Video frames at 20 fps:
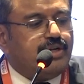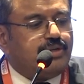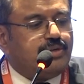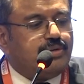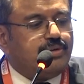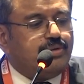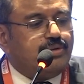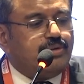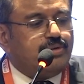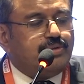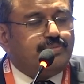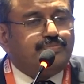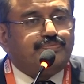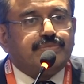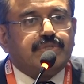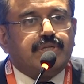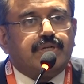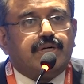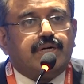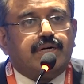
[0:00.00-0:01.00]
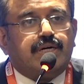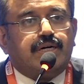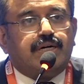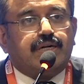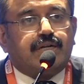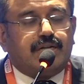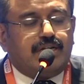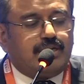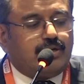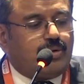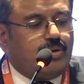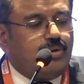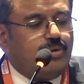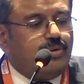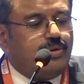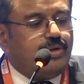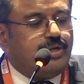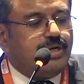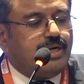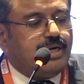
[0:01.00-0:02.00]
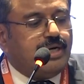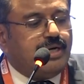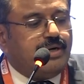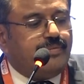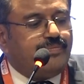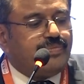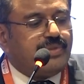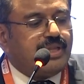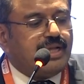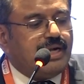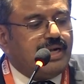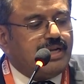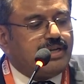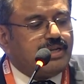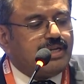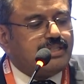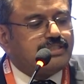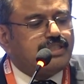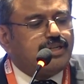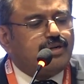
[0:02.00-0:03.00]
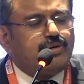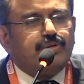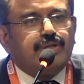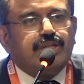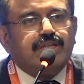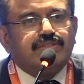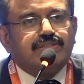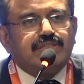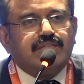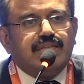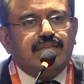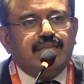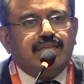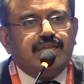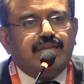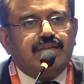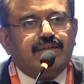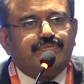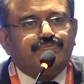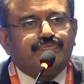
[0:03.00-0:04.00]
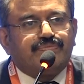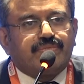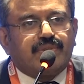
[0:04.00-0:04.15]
To conclude, ultrasound is the